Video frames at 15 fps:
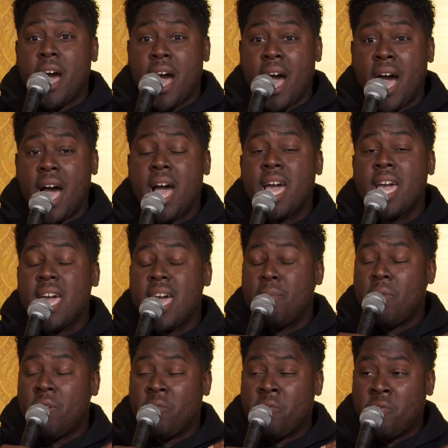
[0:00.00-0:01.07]
I
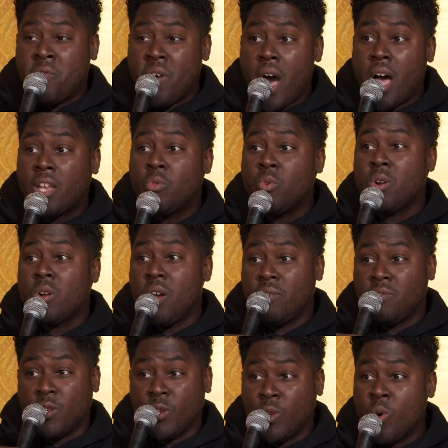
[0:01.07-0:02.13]
am a follower
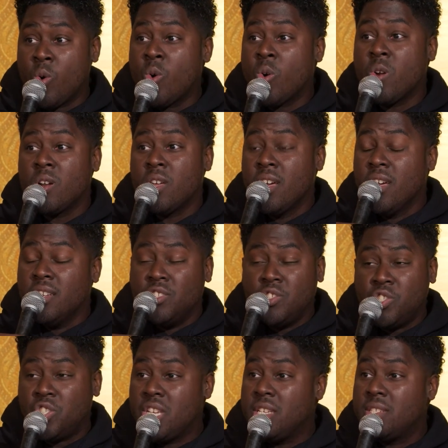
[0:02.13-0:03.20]
of the Lord
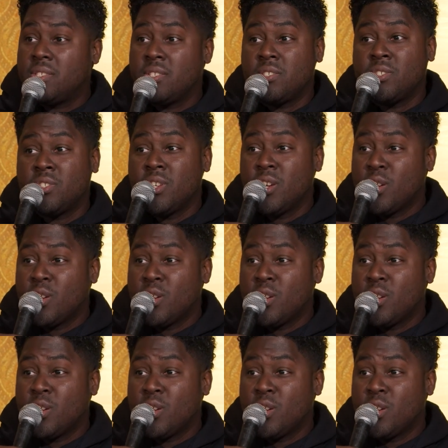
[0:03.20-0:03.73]
Jesus